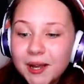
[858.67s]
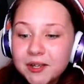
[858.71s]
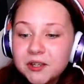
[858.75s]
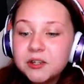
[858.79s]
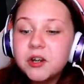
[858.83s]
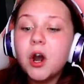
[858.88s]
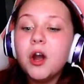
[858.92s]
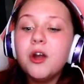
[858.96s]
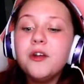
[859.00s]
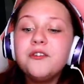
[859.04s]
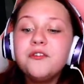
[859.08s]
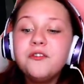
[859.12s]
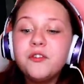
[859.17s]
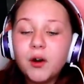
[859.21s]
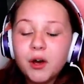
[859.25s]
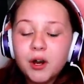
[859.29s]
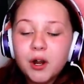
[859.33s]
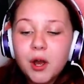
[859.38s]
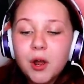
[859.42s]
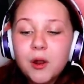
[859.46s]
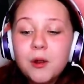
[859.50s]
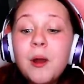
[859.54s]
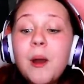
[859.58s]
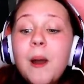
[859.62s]
and go
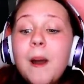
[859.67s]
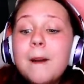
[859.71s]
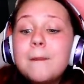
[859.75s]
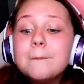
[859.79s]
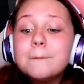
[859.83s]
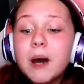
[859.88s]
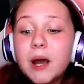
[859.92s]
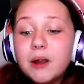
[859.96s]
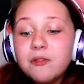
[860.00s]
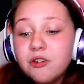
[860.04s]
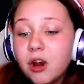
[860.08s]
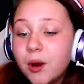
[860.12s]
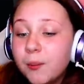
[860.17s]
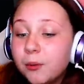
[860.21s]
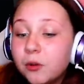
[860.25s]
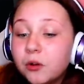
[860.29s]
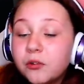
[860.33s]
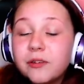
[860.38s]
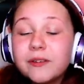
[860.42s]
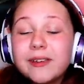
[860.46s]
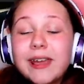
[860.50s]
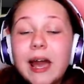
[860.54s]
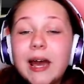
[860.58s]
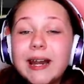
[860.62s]
follow my
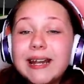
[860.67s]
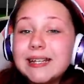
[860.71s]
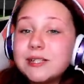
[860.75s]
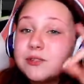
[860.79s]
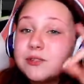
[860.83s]
Roblox account.